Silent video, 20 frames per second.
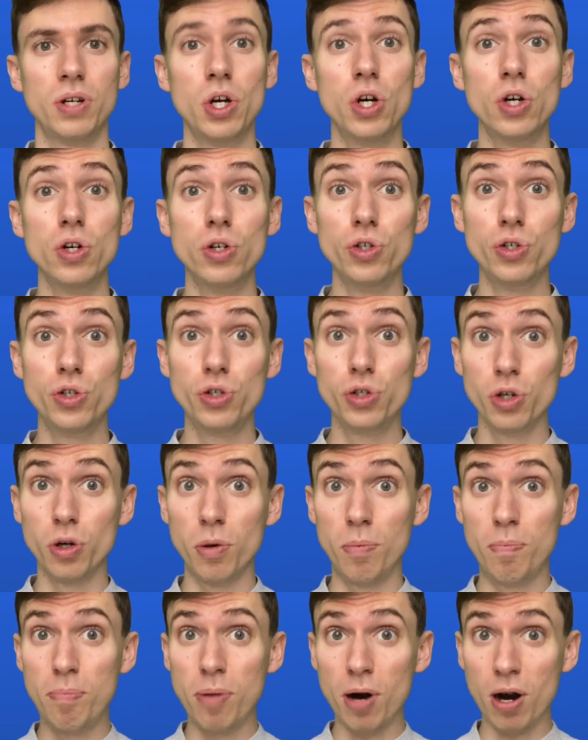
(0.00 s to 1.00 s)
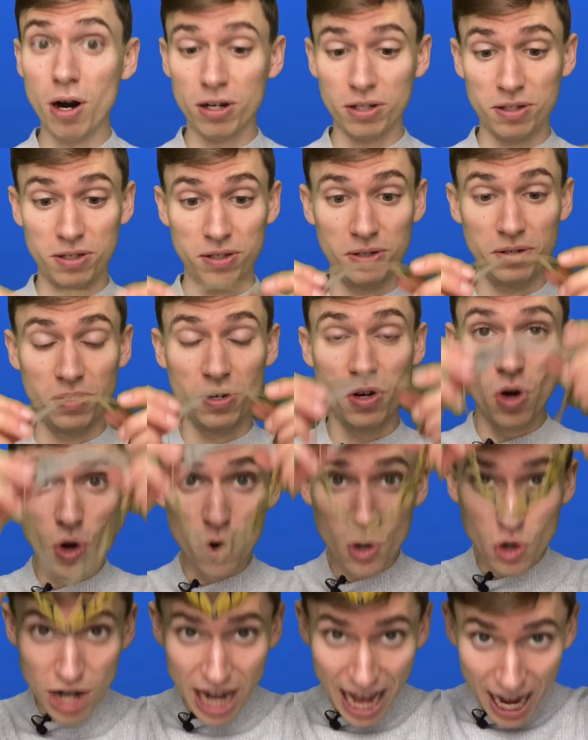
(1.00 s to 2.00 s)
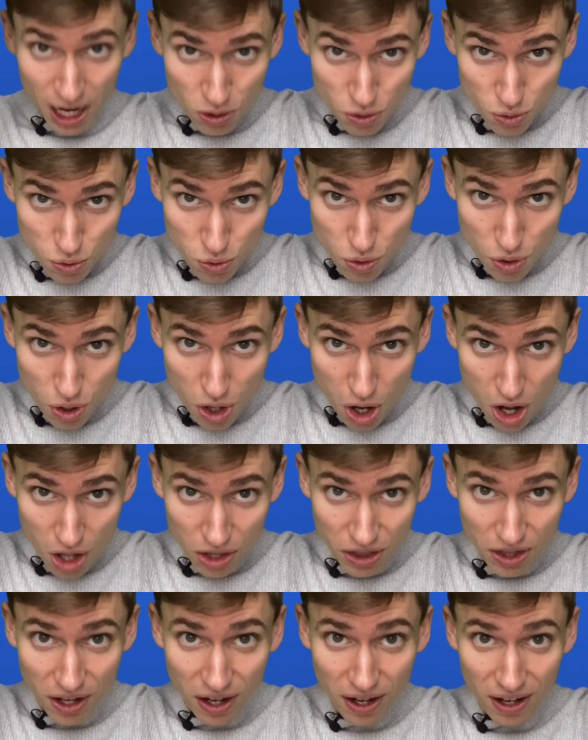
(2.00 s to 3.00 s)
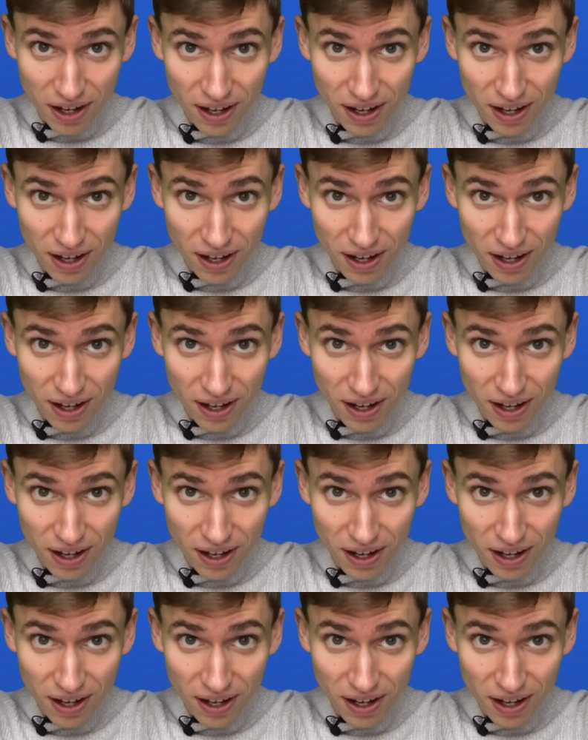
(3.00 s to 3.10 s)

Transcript: Je porte la couronne.